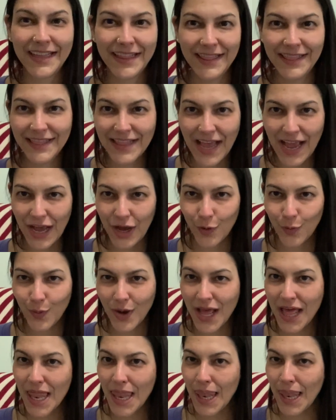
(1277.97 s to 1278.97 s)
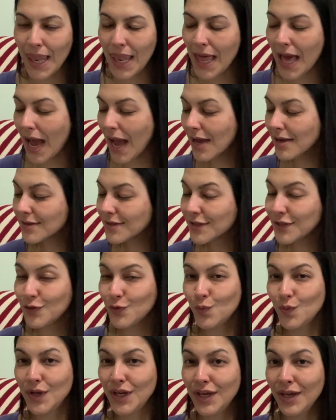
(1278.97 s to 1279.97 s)
Now, last
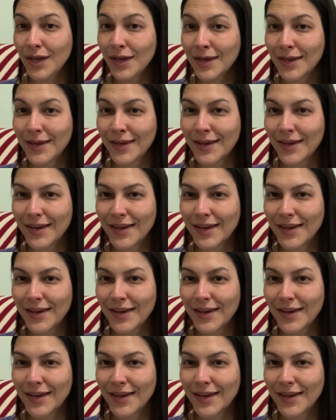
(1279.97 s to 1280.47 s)
week,